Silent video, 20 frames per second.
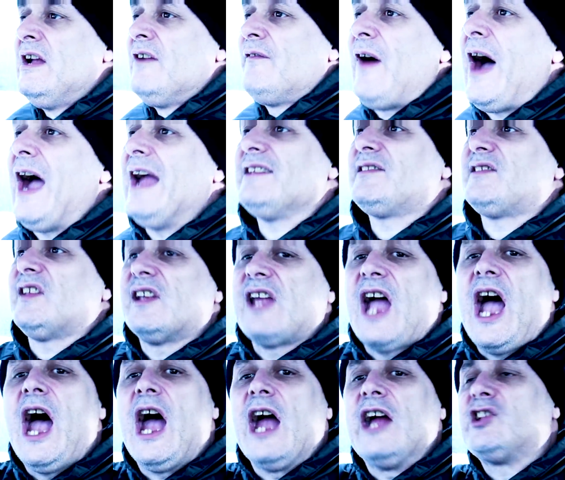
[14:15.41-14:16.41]
Fights a
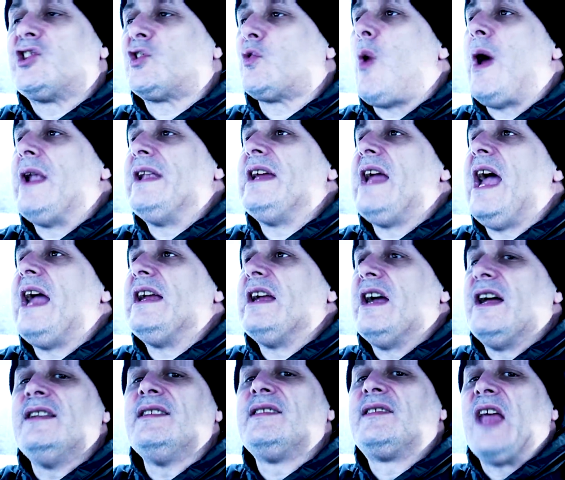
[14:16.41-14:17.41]
guy 28
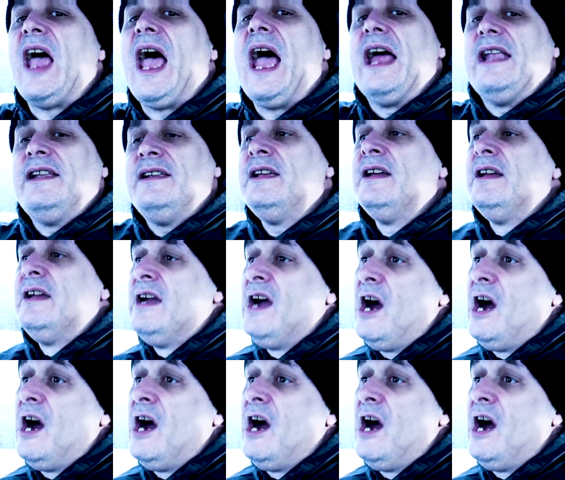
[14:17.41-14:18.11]
and 10